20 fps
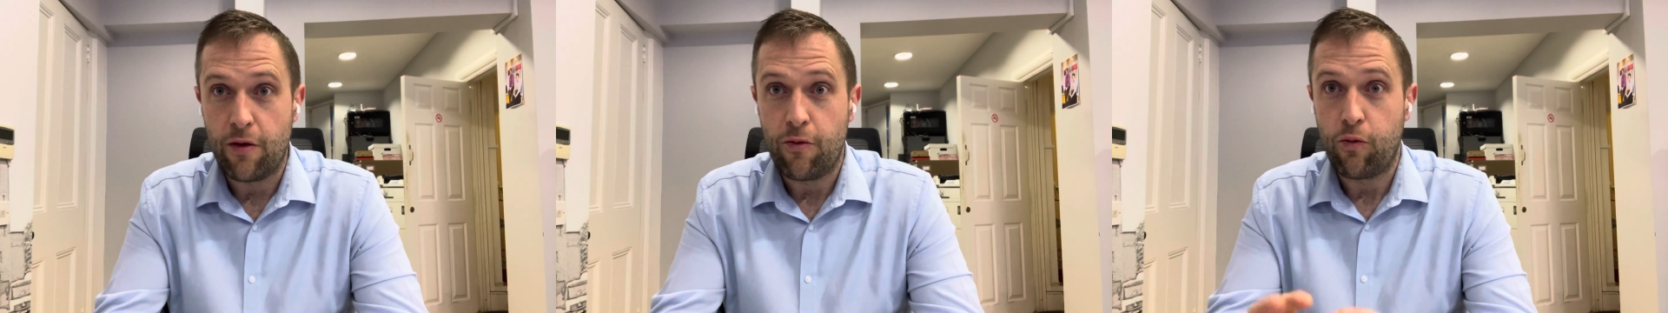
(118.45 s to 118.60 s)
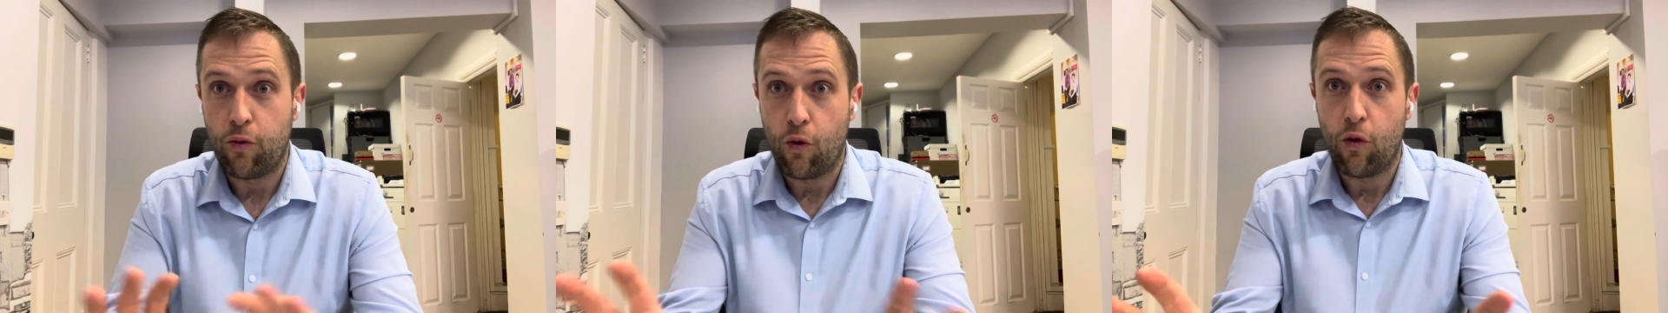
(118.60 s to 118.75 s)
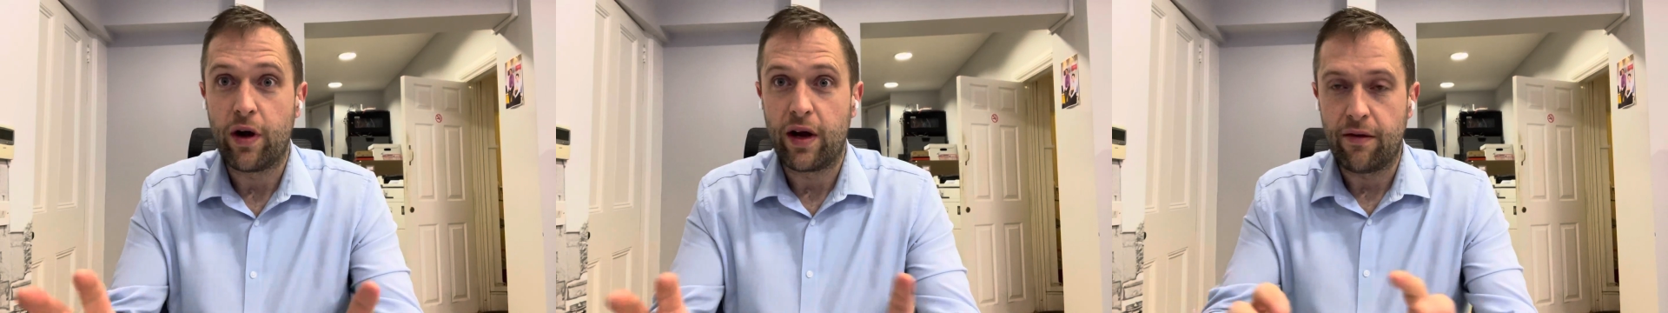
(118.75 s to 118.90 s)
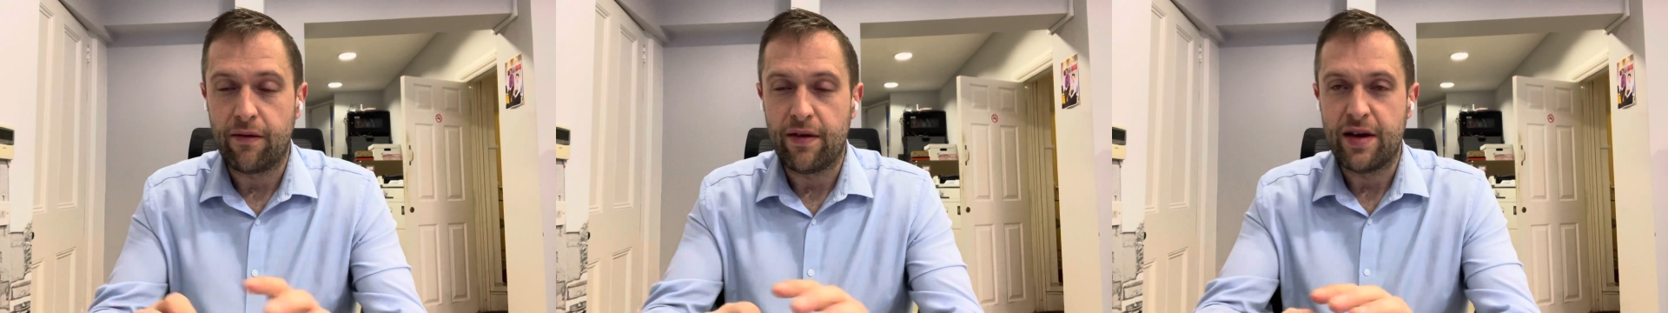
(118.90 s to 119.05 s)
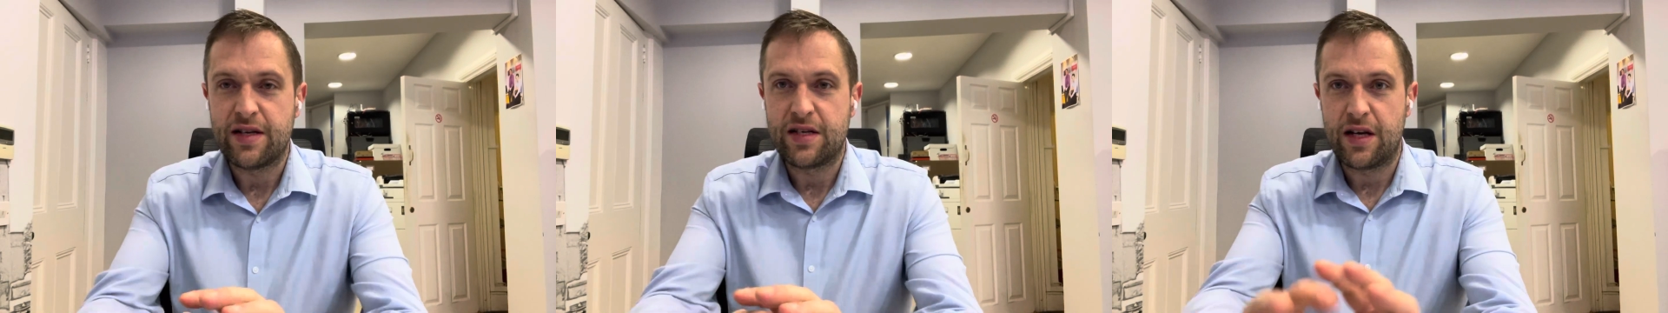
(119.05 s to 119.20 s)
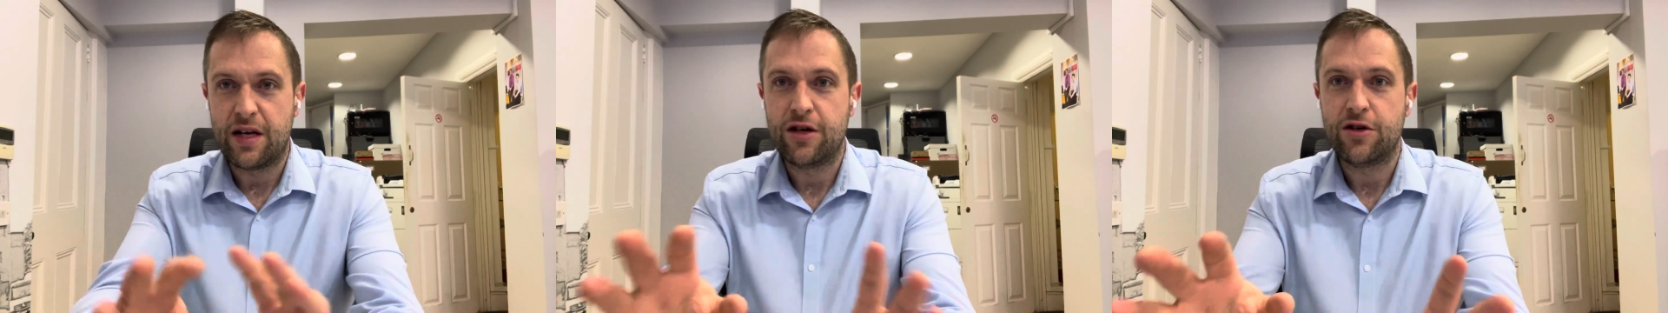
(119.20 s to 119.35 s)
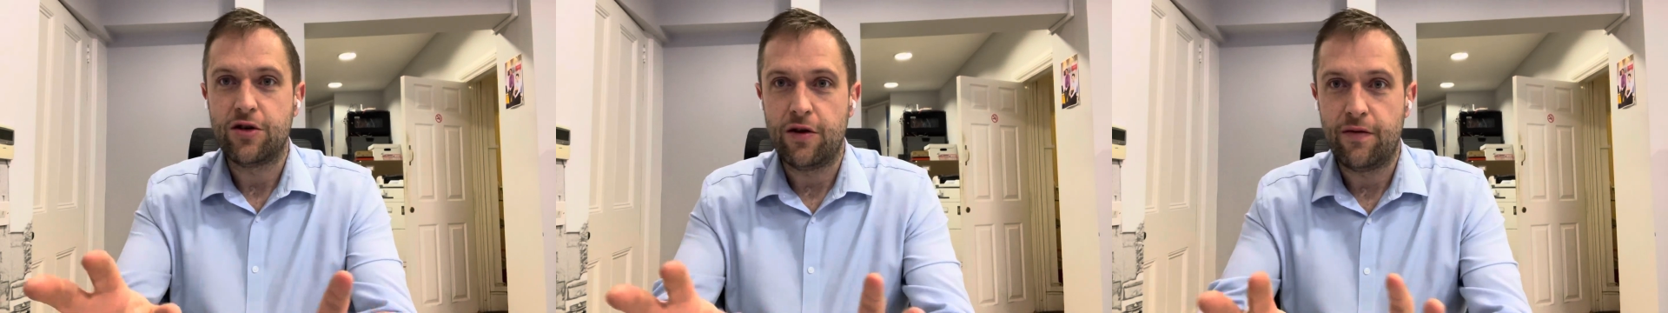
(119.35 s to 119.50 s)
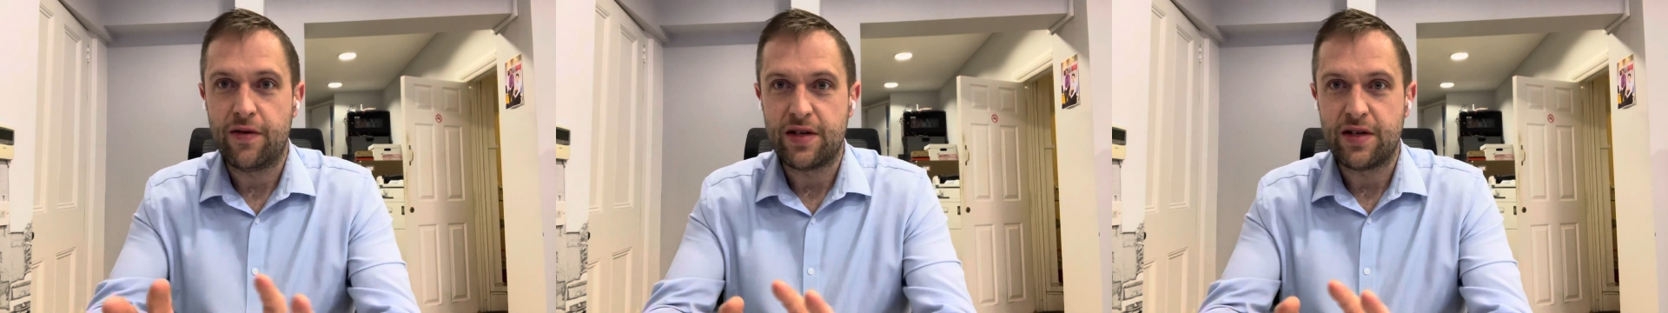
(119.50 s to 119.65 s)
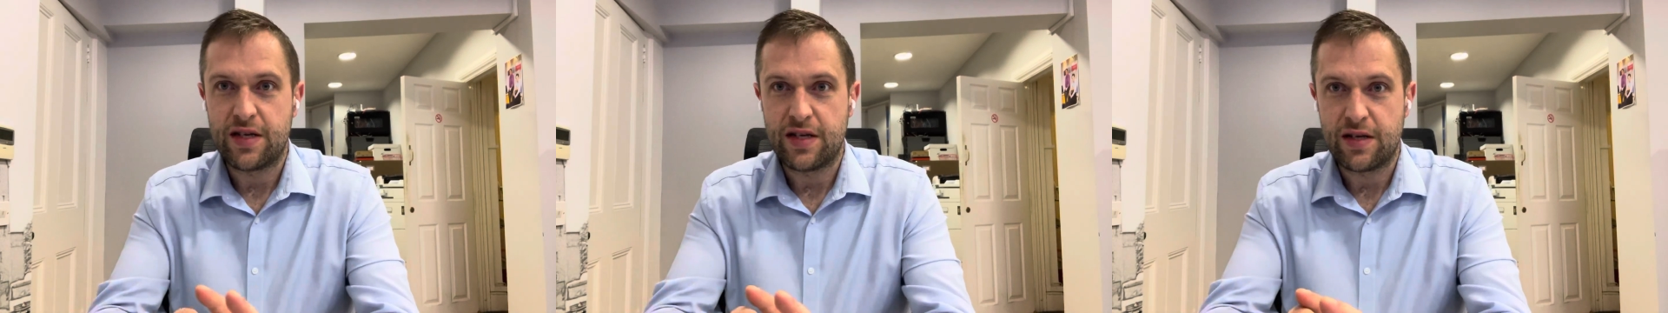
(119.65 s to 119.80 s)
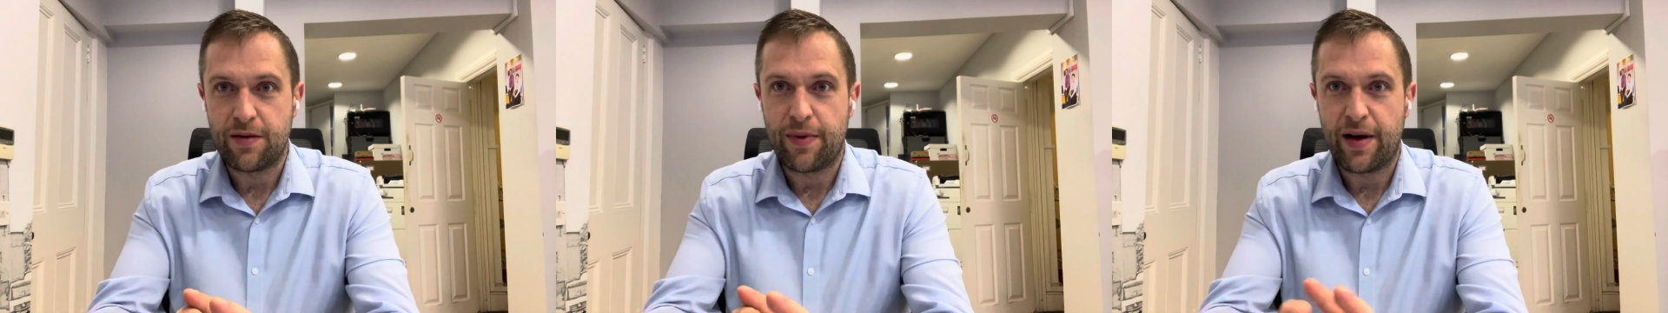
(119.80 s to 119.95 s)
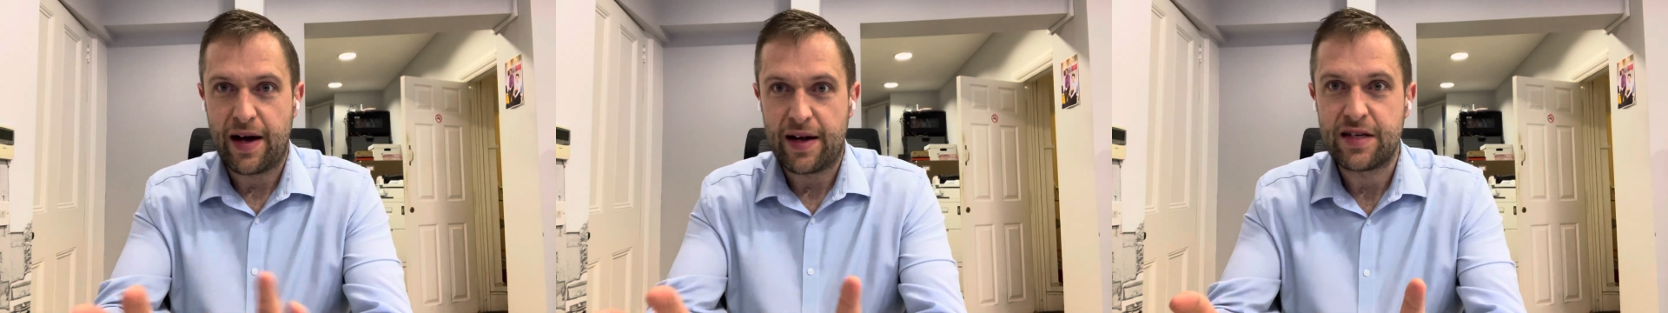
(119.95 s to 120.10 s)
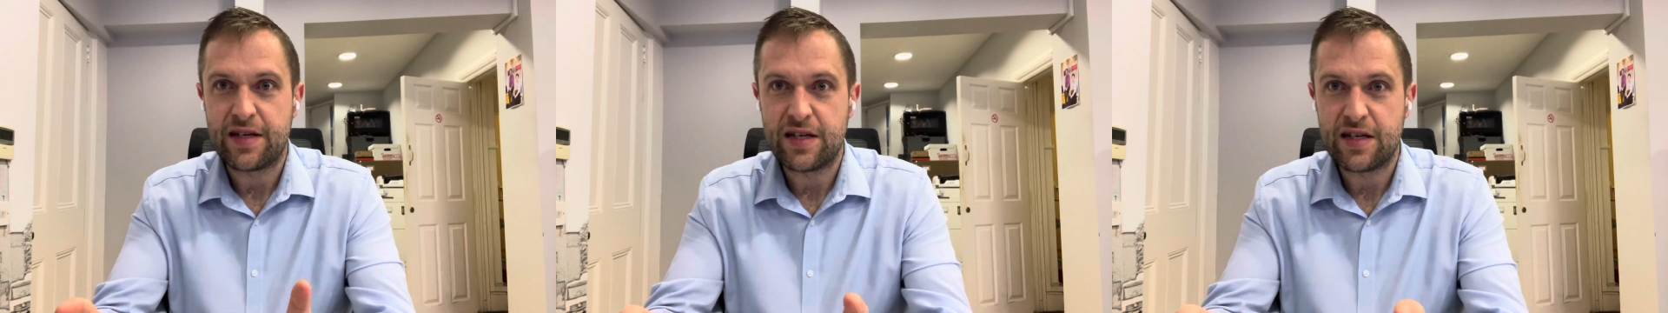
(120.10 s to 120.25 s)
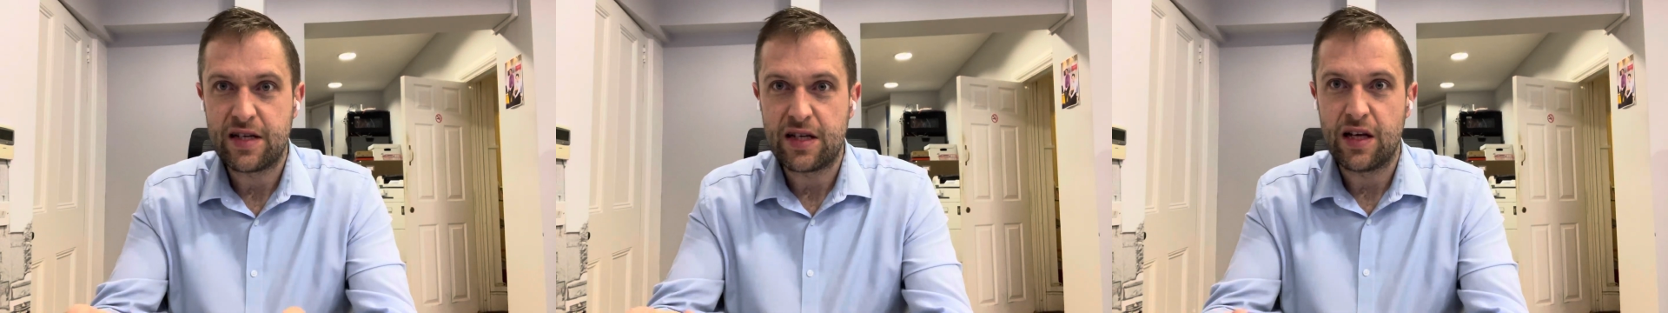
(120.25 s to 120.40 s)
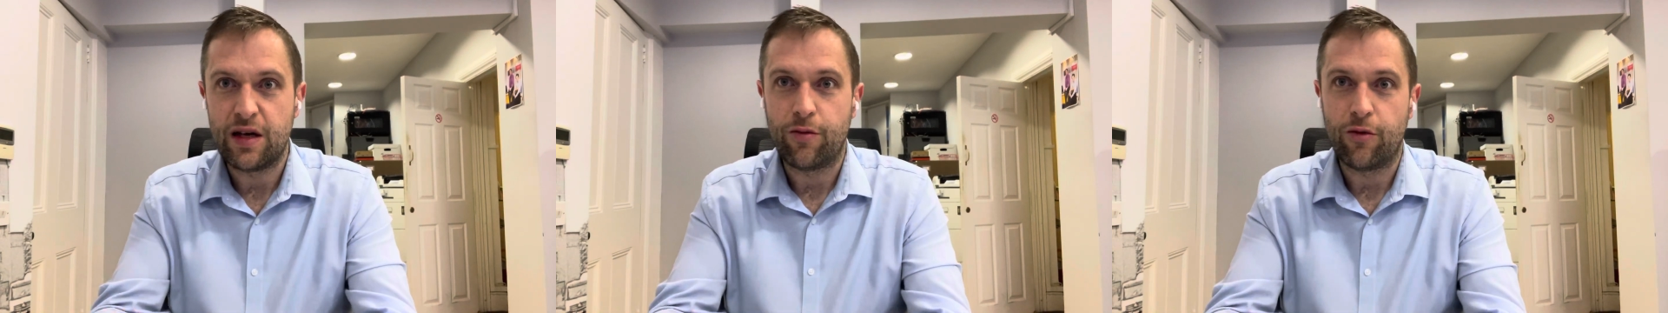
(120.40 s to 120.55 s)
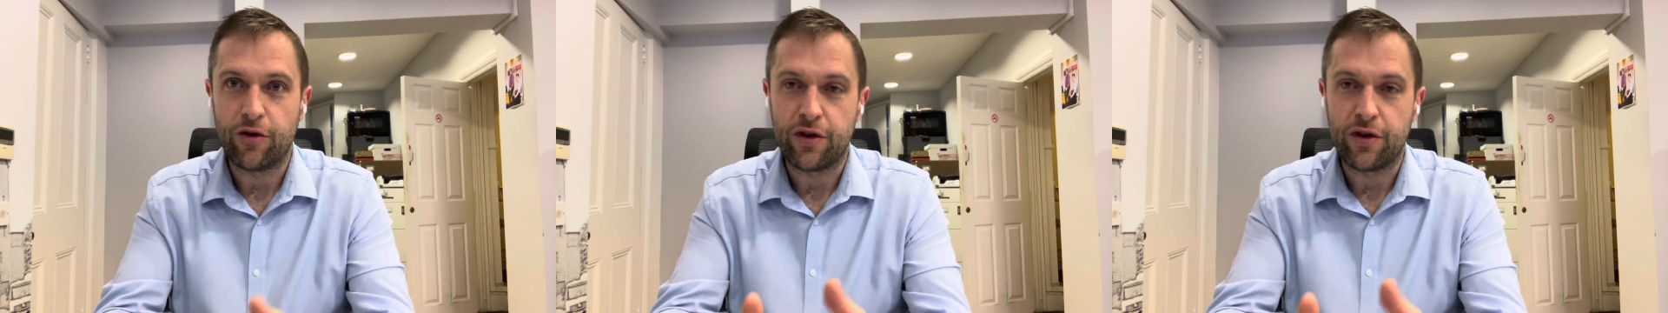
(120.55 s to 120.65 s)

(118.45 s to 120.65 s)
warning, there's an issue, this is a bad system